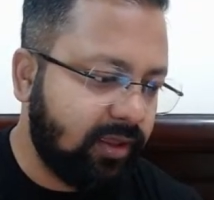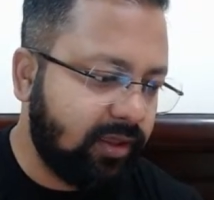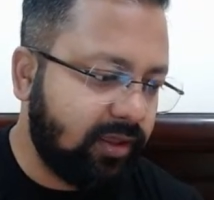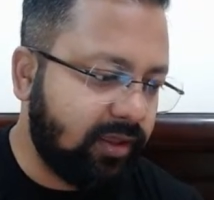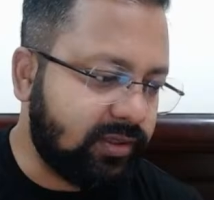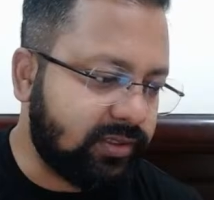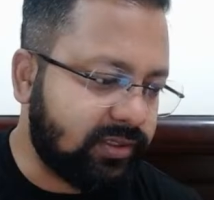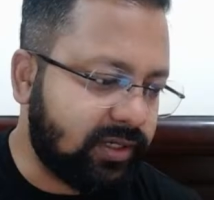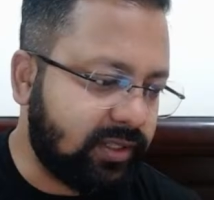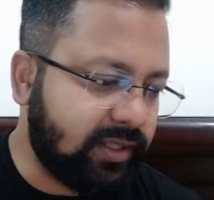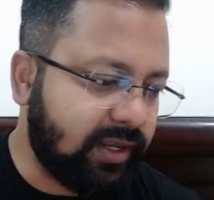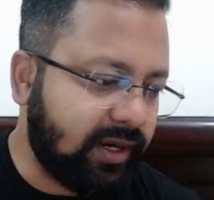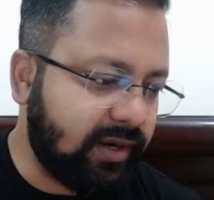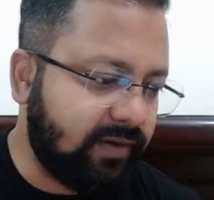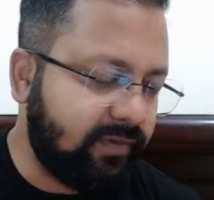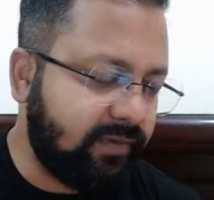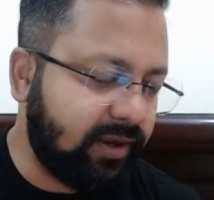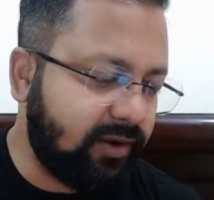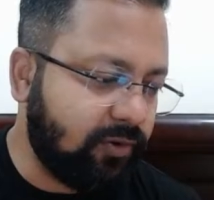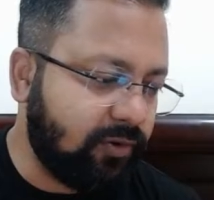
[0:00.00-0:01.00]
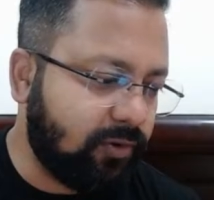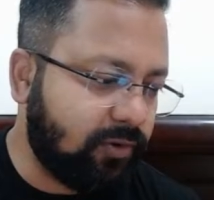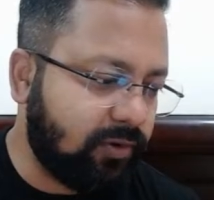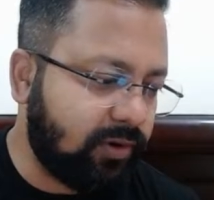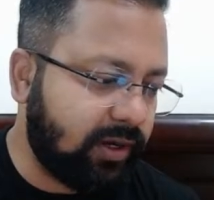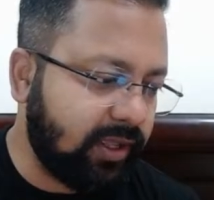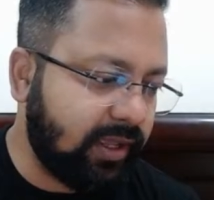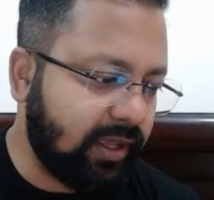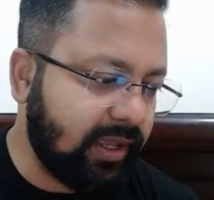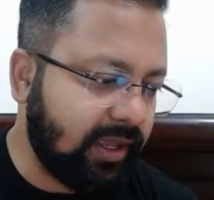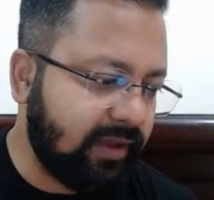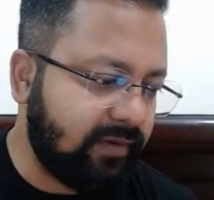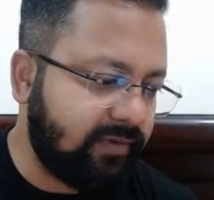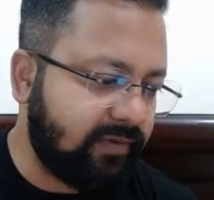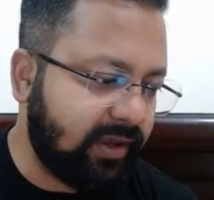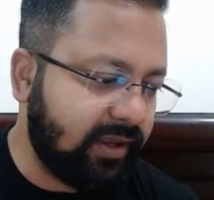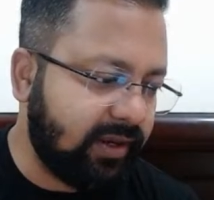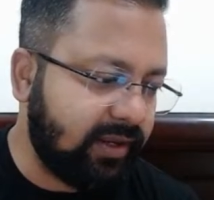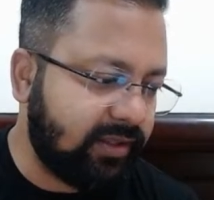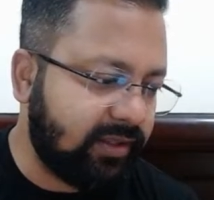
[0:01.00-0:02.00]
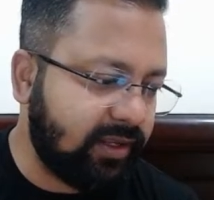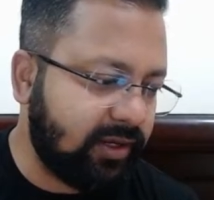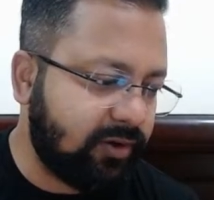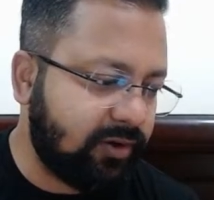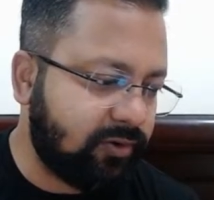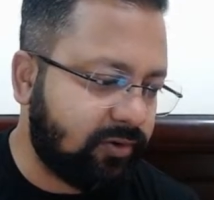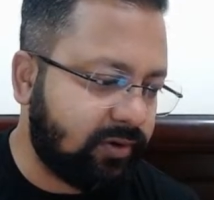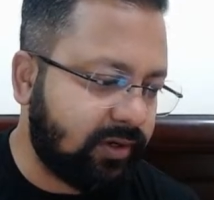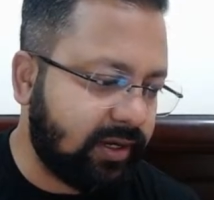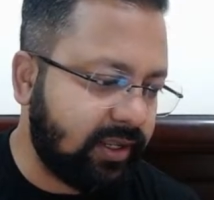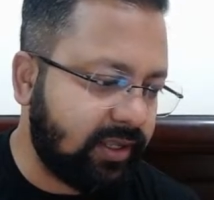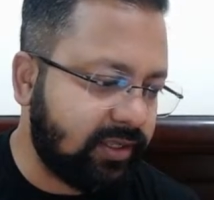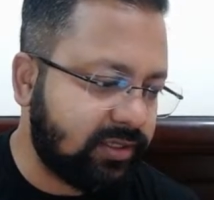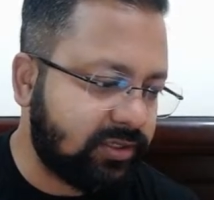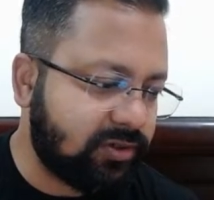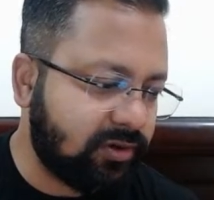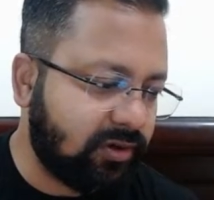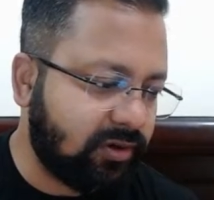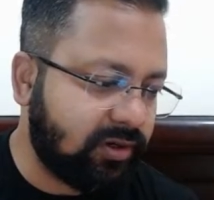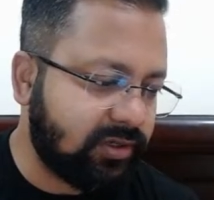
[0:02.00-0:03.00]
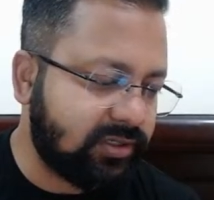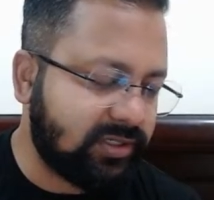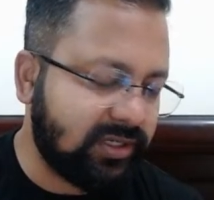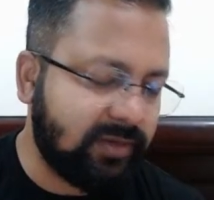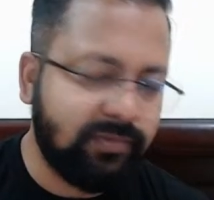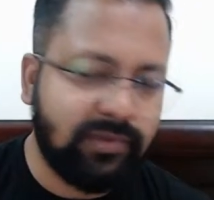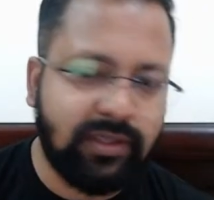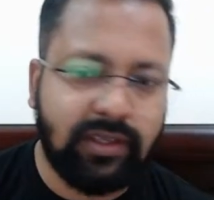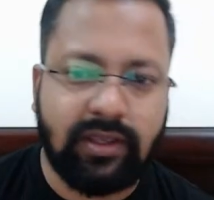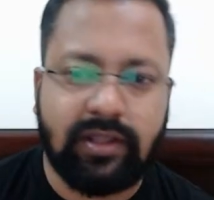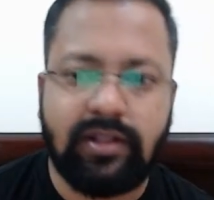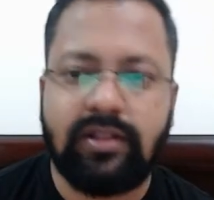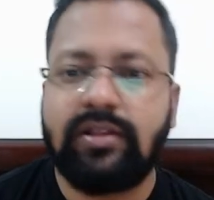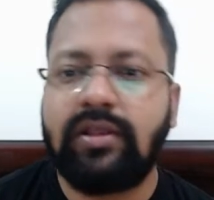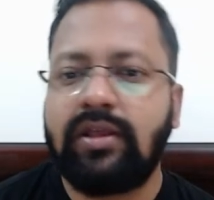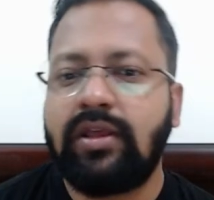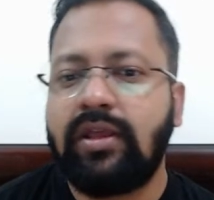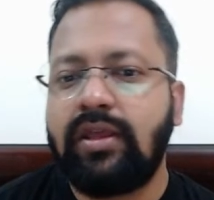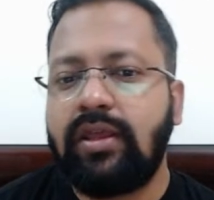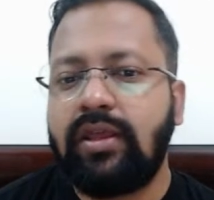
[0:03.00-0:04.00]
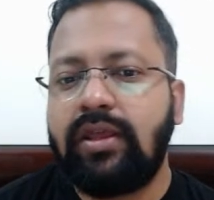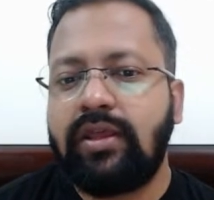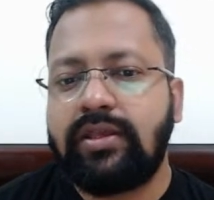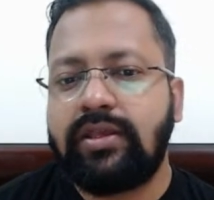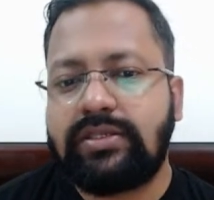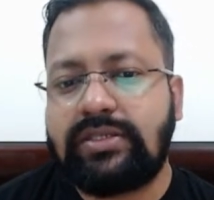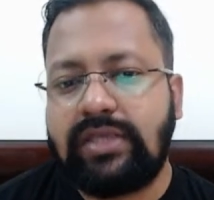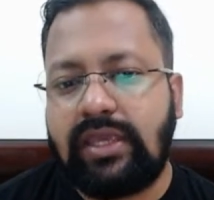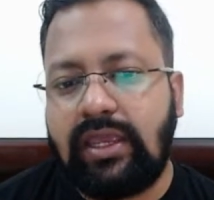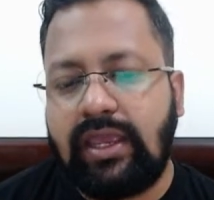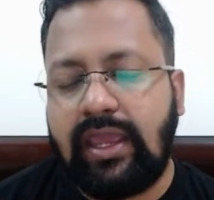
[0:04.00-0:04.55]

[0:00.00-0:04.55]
Is it that we don't have anything to test or something? See,